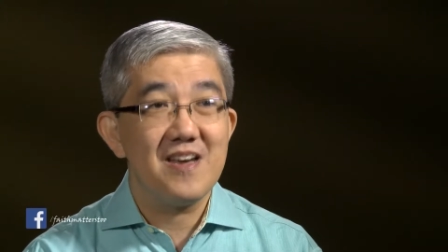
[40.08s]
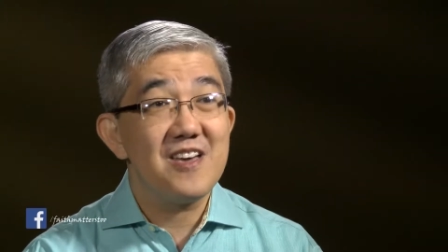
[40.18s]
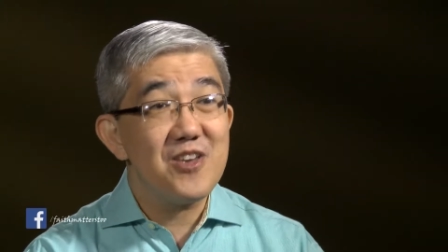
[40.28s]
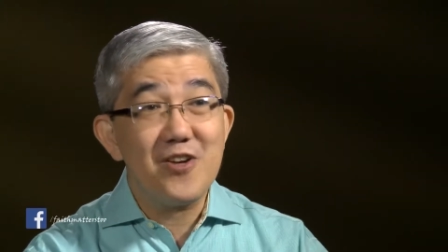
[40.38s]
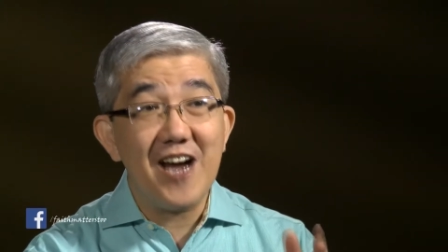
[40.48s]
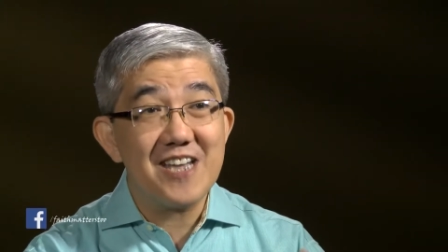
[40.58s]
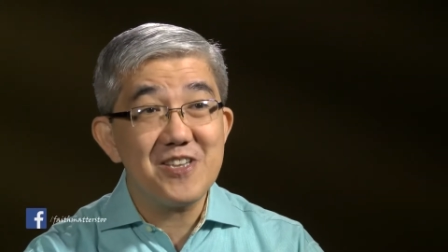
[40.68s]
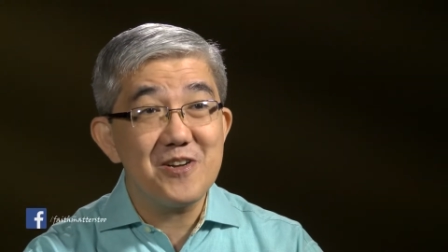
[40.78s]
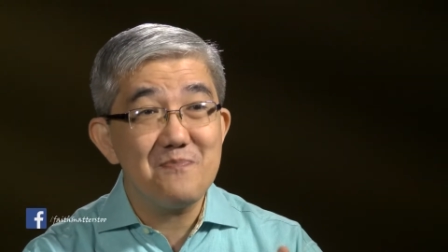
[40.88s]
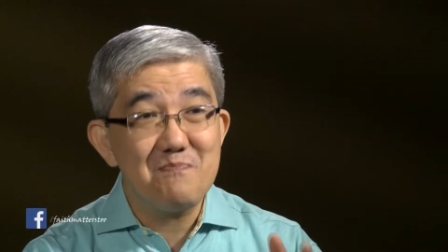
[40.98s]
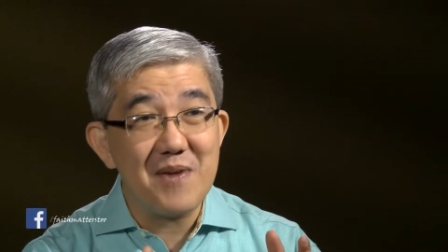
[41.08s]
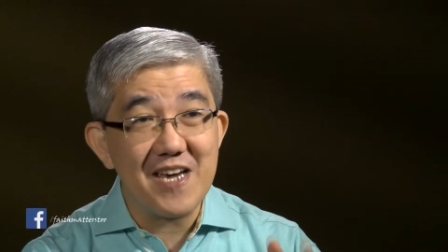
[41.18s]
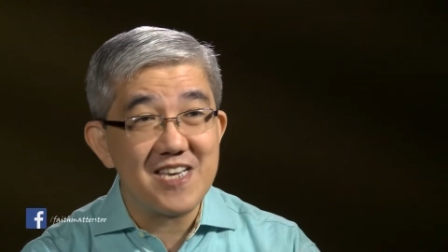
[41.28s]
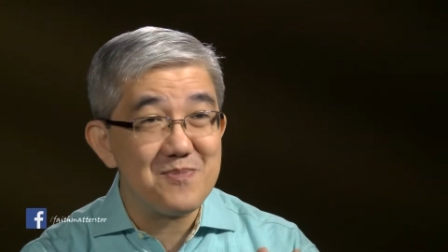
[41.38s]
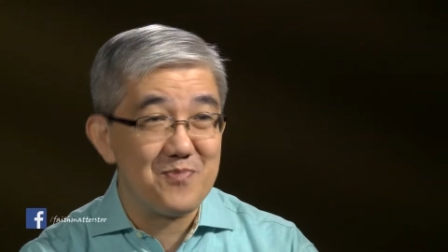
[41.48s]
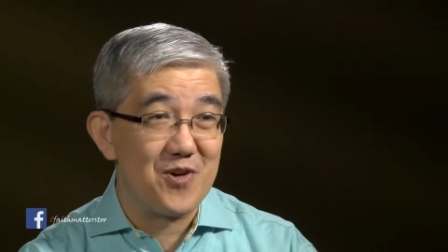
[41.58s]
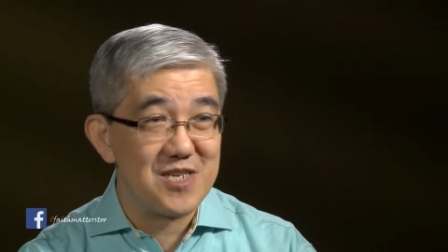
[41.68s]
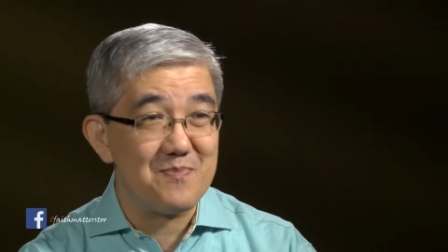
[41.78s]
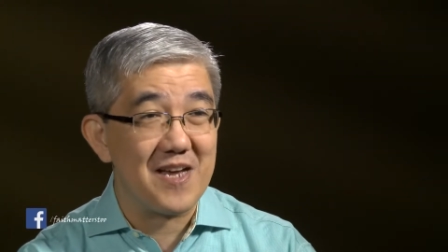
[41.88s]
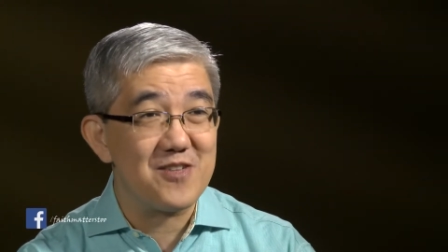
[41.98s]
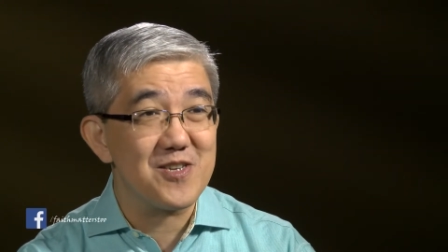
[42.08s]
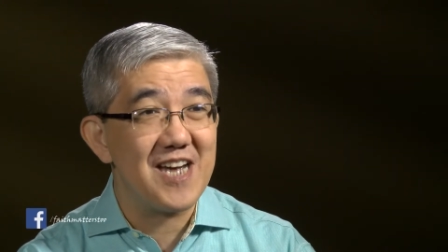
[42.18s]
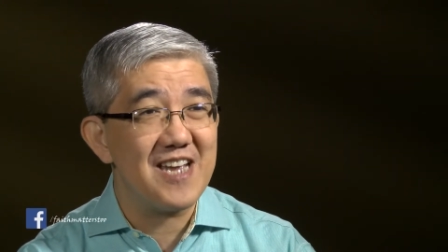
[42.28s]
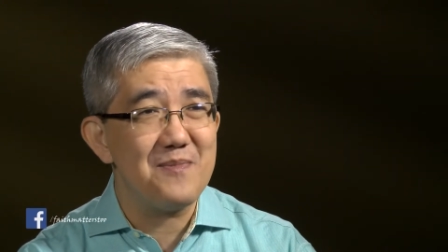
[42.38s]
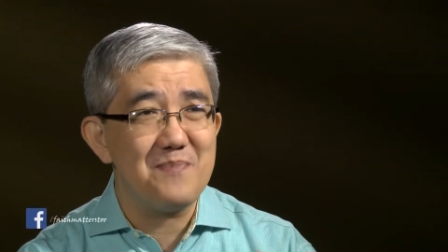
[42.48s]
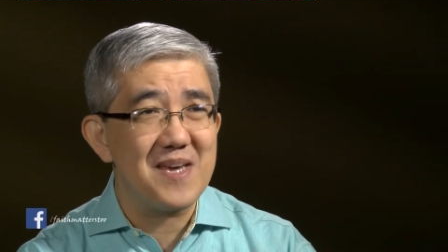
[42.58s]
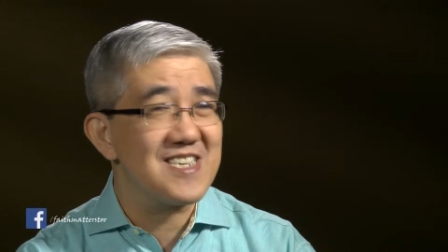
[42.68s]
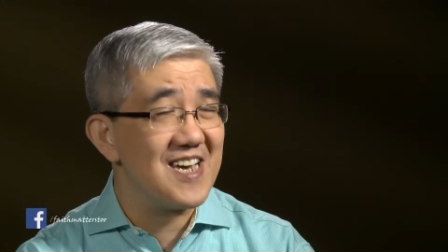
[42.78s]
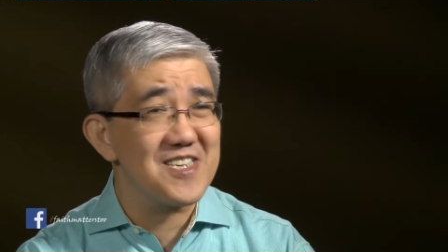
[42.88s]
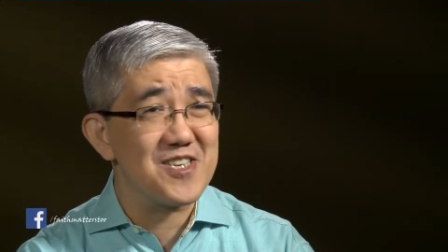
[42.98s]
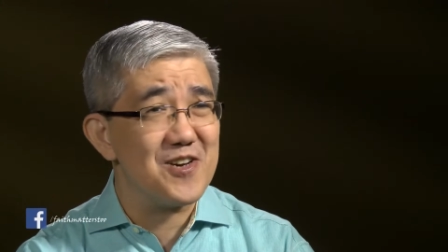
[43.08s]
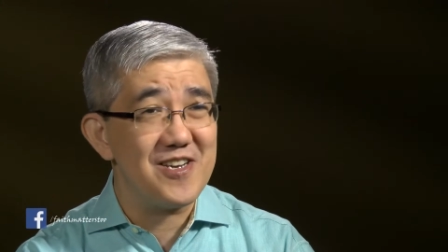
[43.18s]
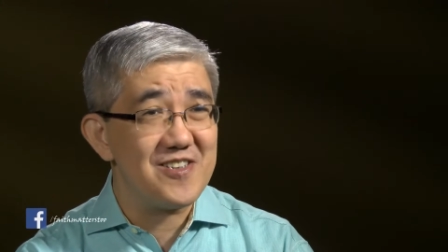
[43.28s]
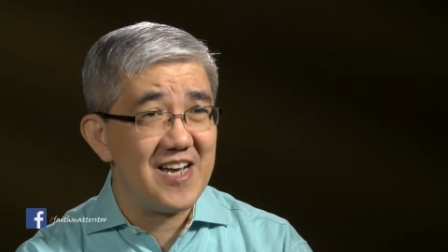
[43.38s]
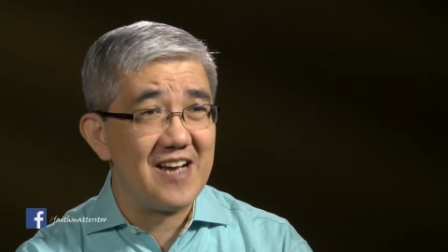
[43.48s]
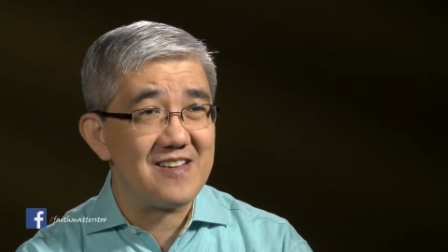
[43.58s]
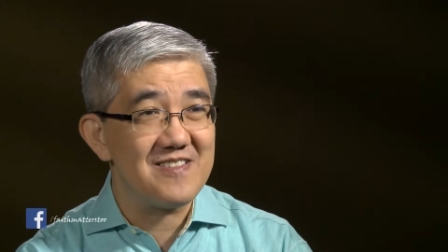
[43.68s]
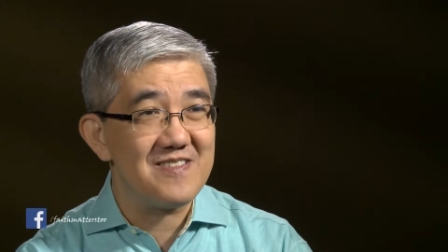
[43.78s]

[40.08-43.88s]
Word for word: You got your biggest prospect to sign a big sales contract.